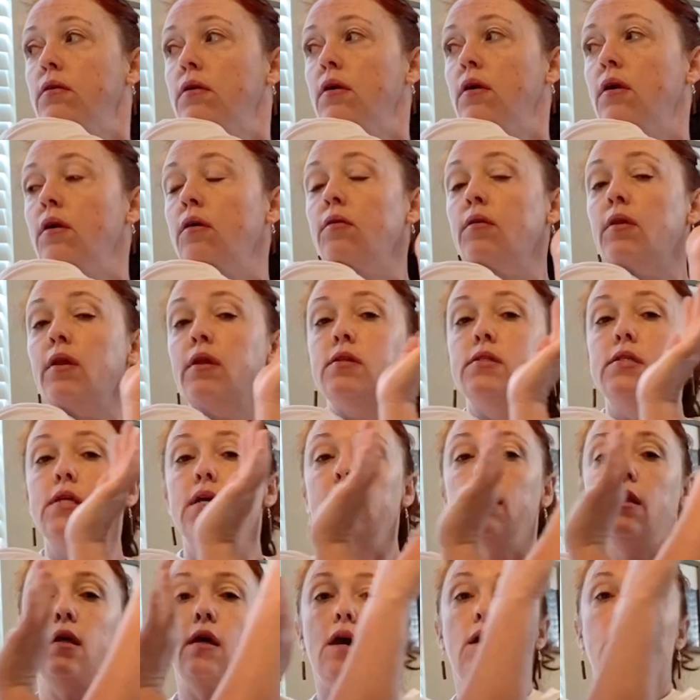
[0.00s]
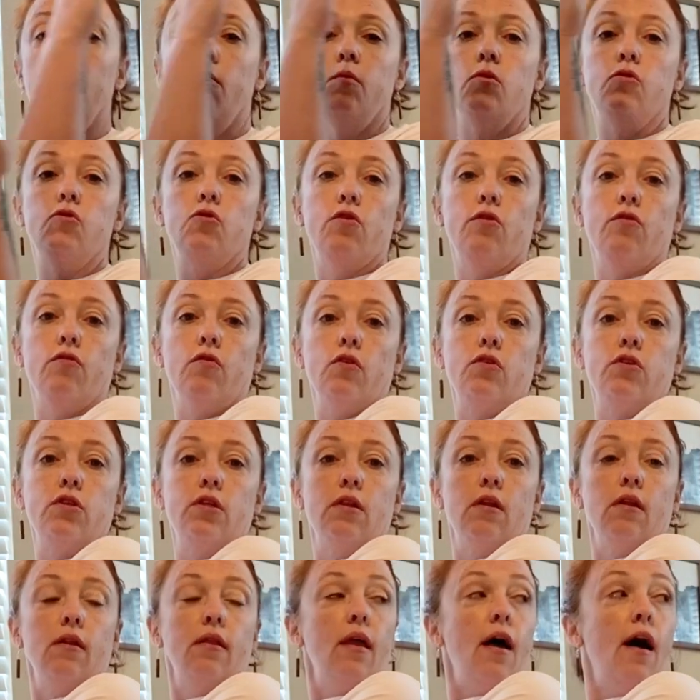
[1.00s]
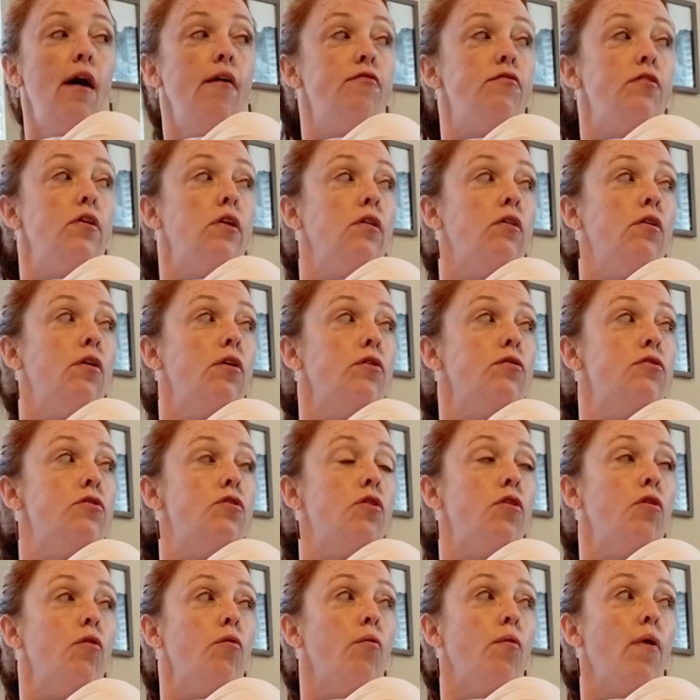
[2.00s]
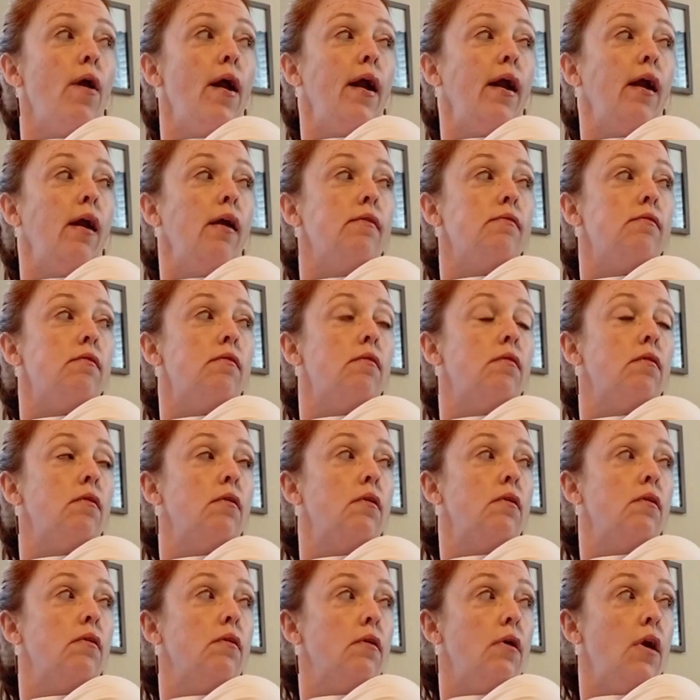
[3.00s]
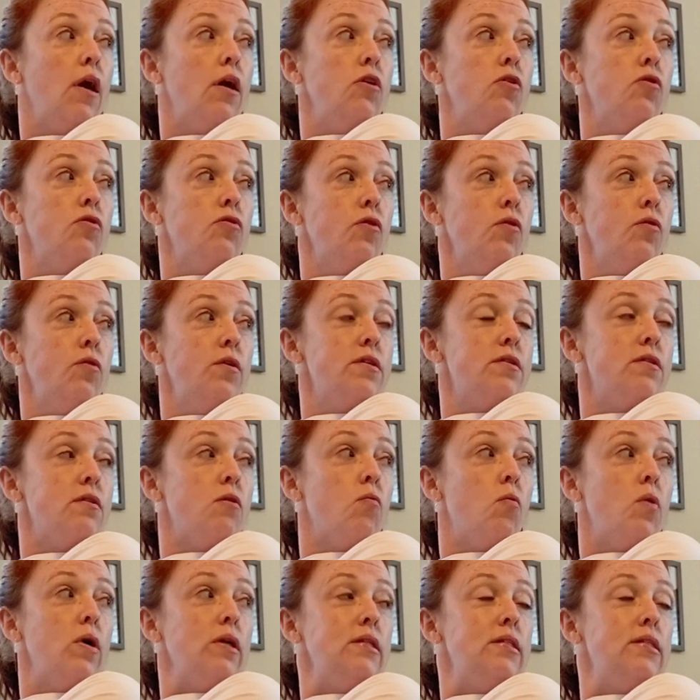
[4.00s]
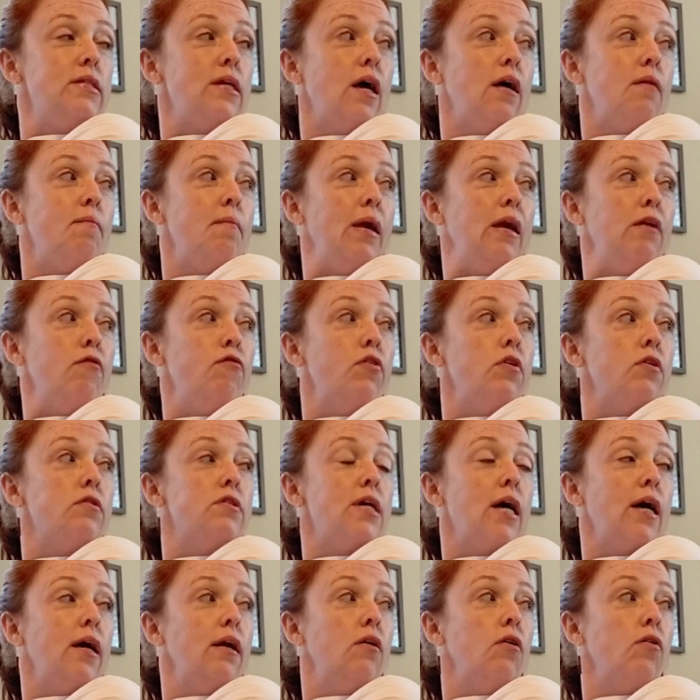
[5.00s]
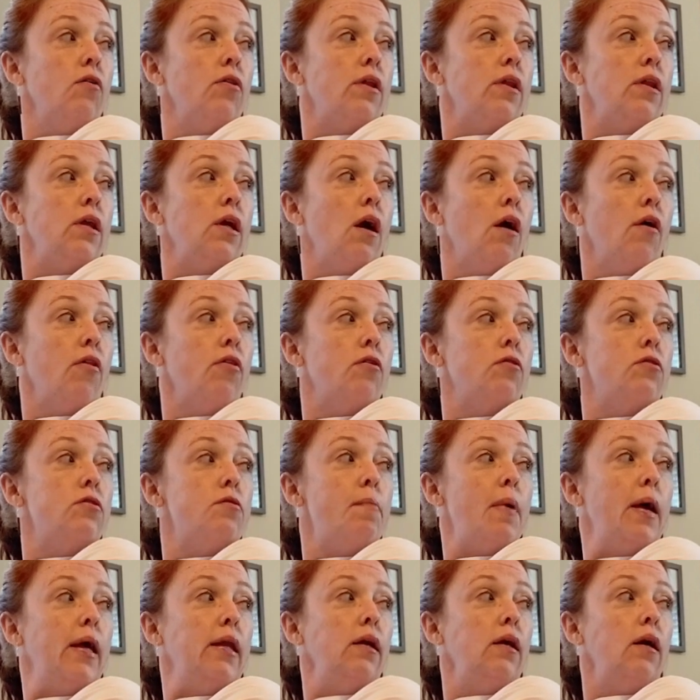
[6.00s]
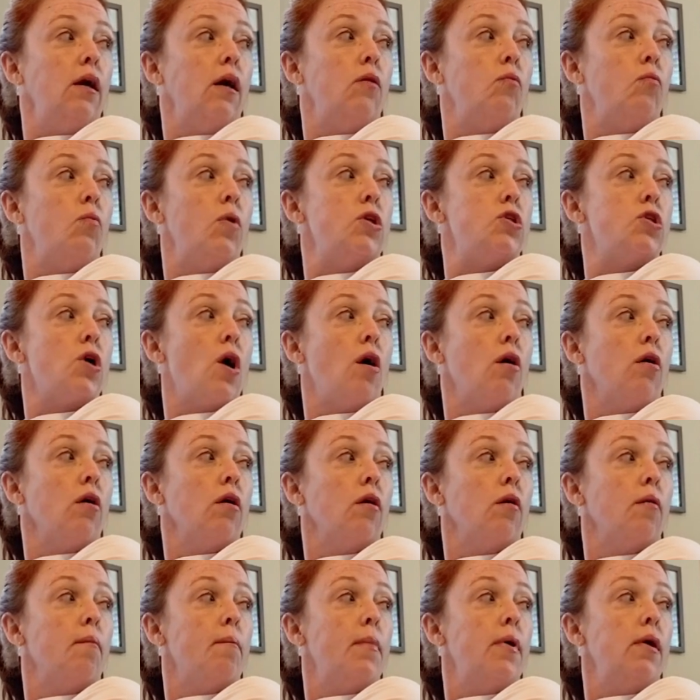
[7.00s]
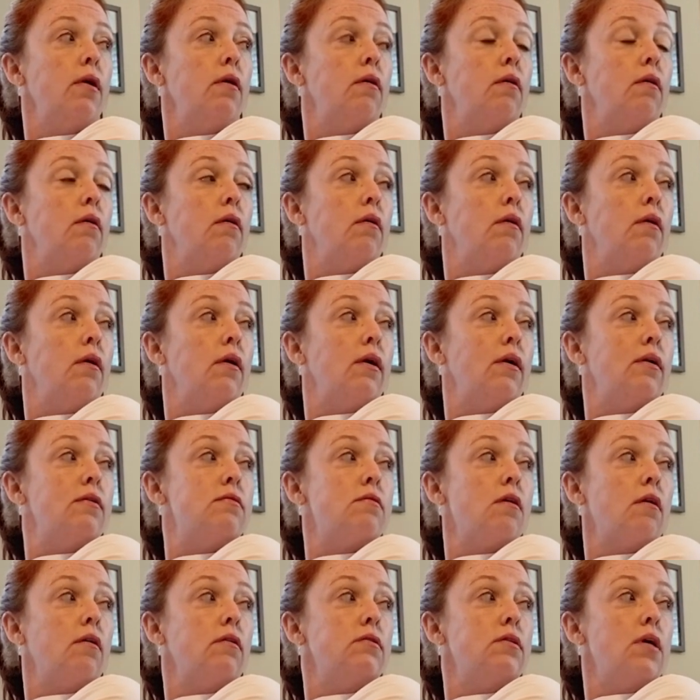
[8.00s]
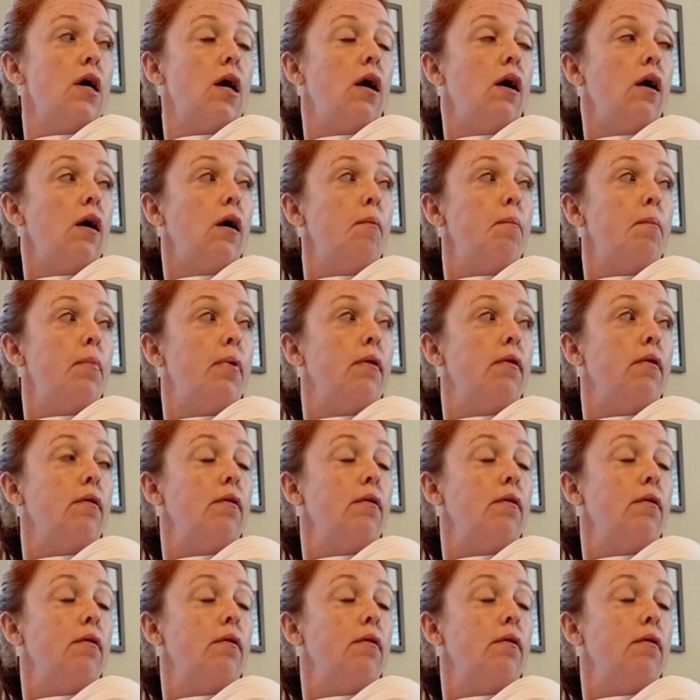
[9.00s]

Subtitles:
Good, and then take the elbows over to the left and look to the right. And you'll notice that one side may feel tighter than the other depending on which arm is on top.